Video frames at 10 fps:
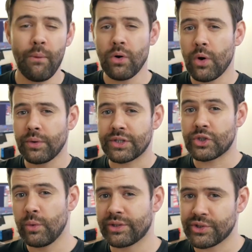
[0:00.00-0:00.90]
I won't go into
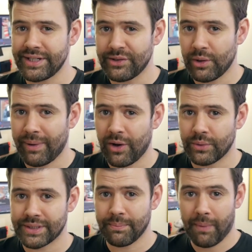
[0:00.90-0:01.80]
too much detail
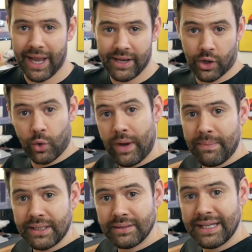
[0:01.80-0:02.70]
about my
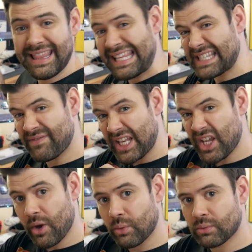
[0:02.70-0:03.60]
equipment in this
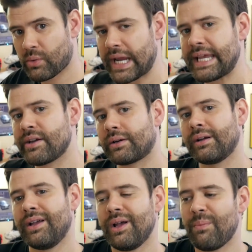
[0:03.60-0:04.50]
video right
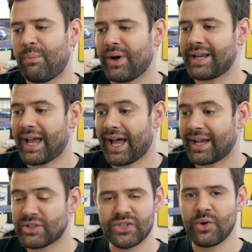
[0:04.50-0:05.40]
here, but
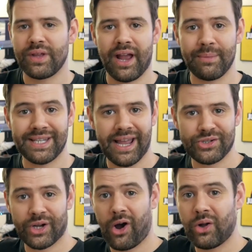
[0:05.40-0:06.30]
uh, just know that I'm
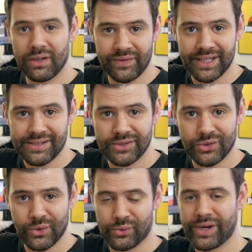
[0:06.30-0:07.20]
attaching all of it
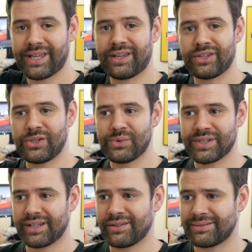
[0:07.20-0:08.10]
to the rigging
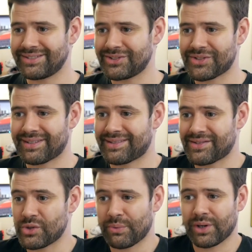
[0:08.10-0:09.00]
using just
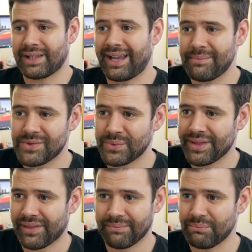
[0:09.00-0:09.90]
super clamps
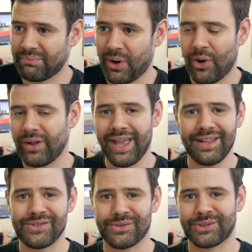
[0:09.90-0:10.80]
with ball
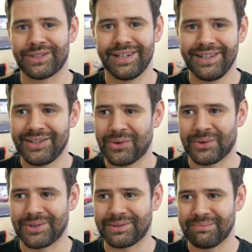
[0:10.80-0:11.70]
heads or,
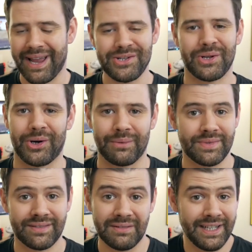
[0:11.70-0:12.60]
or magic
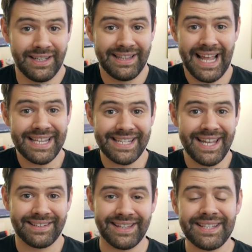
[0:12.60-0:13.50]
arms. That's
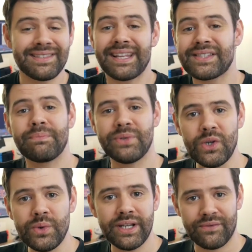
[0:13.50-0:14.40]
it, that's, that's the
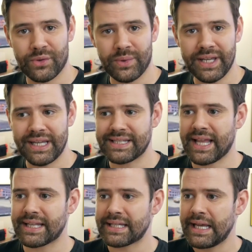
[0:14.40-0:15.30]
beauty of the rigging is
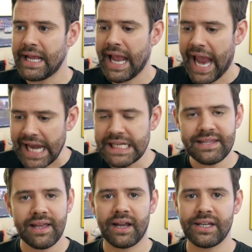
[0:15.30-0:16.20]
that
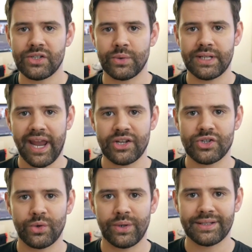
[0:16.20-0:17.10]
anything I need to
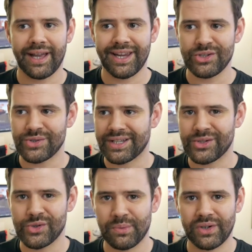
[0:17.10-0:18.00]
attach to it, I can just get
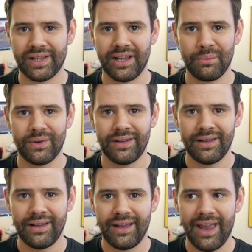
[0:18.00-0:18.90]
a super clamp
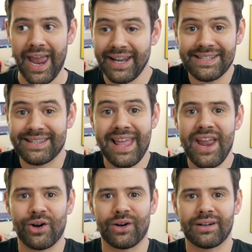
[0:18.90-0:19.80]
and it's
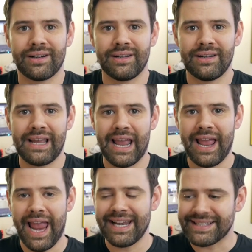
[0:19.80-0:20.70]
there
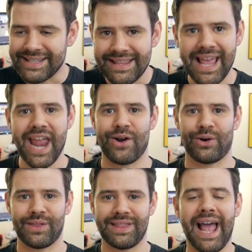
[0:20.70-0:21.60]
and it's
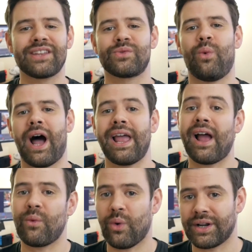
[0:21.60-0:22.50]
there. That's why
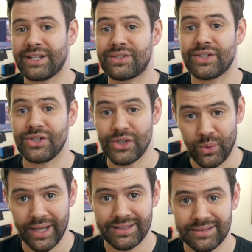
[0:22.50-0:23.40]
I wanted to
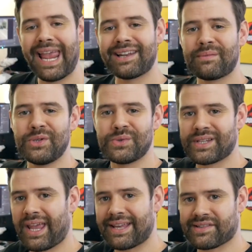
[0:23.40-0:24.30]
do it. And I'm
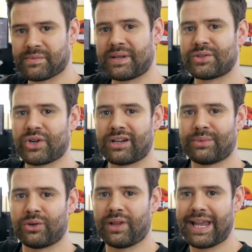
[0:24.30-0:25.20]
using a suspended china
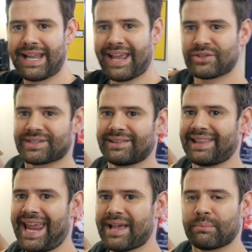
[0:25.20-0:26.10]
ball light and just a
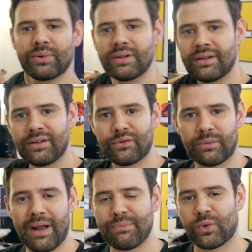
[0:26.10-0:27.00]
lamp
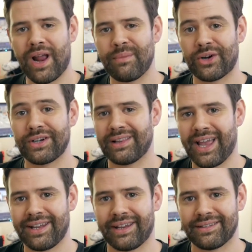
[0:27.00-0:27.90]
for my primary
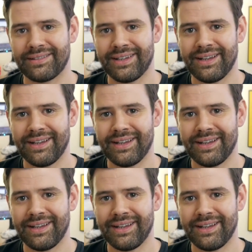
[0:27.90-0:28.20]
lighting.